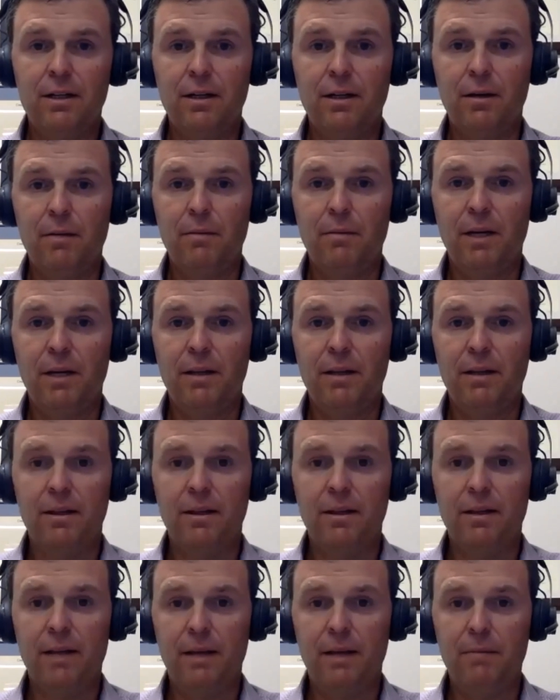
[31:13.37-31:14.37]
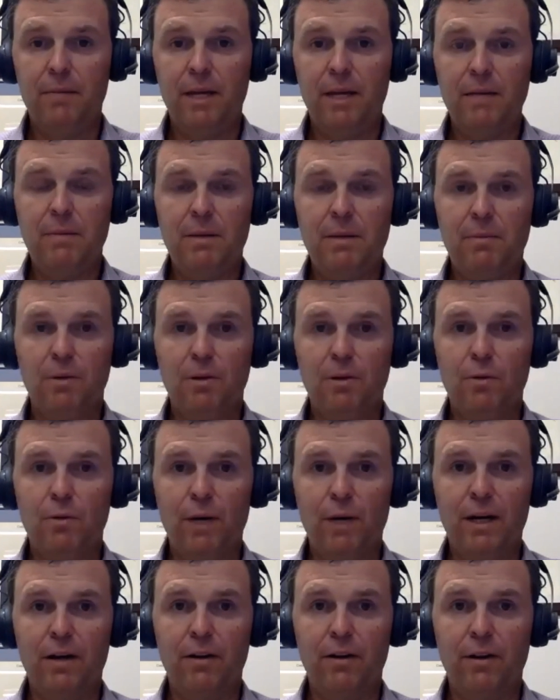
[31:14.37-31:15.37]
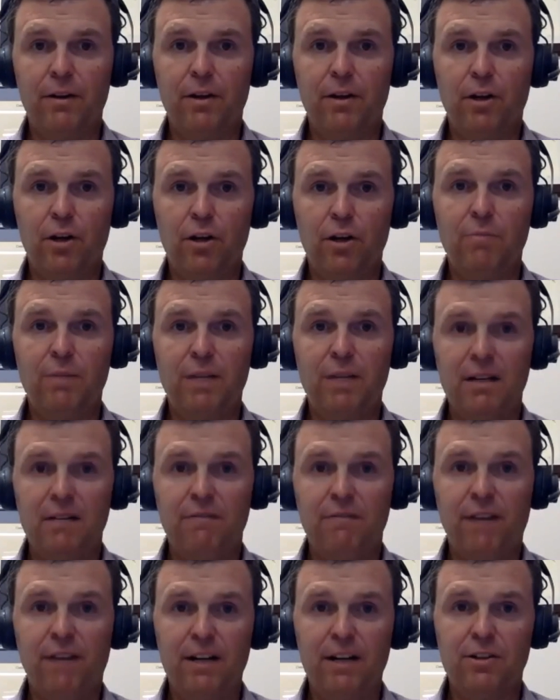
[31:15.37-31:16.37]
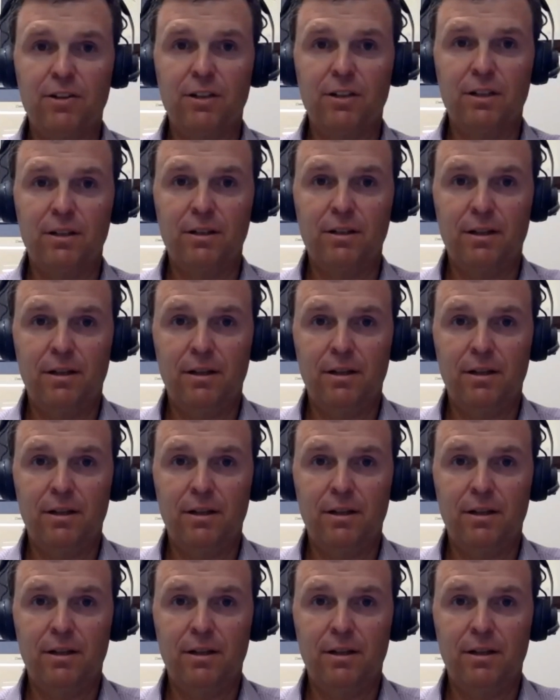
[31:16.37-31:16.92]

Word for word: um, and th- that make people aware that there could be infection and,